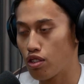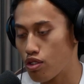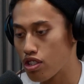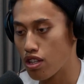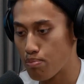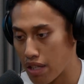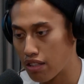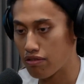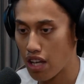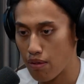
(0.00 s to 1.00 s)
Usually
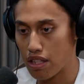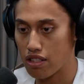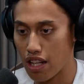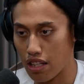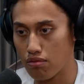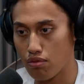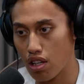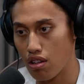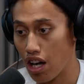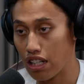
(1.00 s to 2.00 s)
big families like
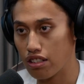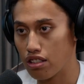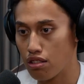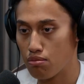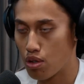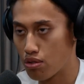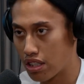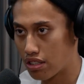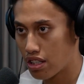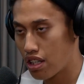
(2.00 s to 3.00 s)
Islander,
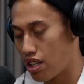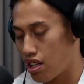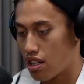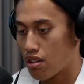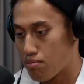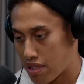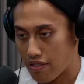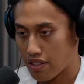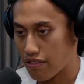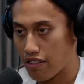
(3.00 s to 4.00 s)
Māori,
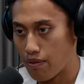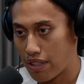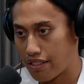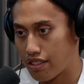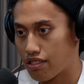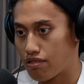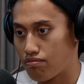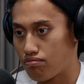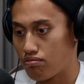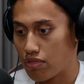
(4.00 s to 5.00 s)
Pacifica families,
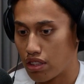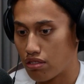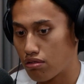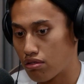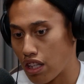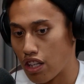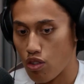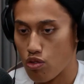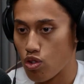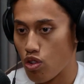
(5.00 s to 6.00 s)
they
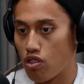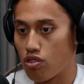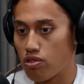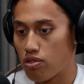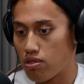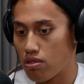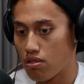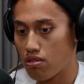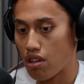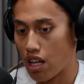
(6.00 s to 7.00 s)
don't sort of,
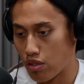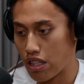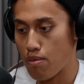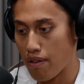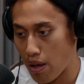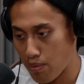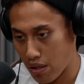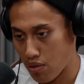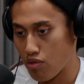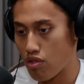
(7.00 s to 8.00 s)
I looked at my family
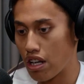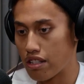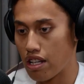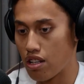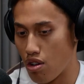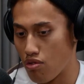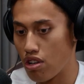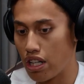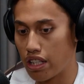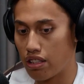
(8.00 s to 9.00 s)
and realised that no one
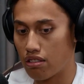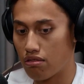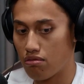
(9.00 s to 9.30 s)
really